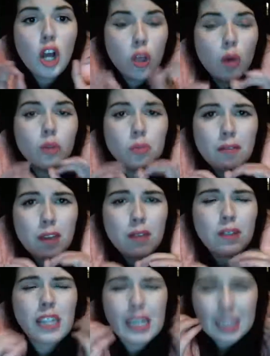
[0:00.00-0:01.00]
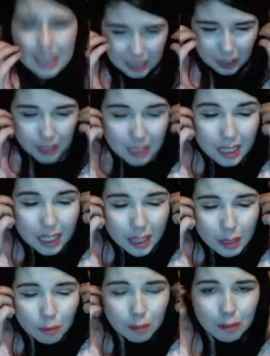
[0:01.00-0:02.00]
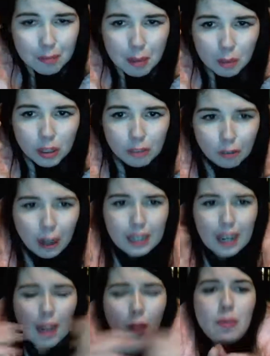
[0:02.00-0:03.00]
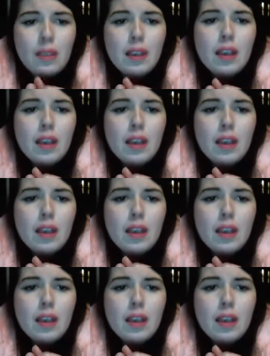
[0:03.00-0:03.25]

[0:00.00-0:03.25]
Those are my favorites, and I can still sing them from memory right now.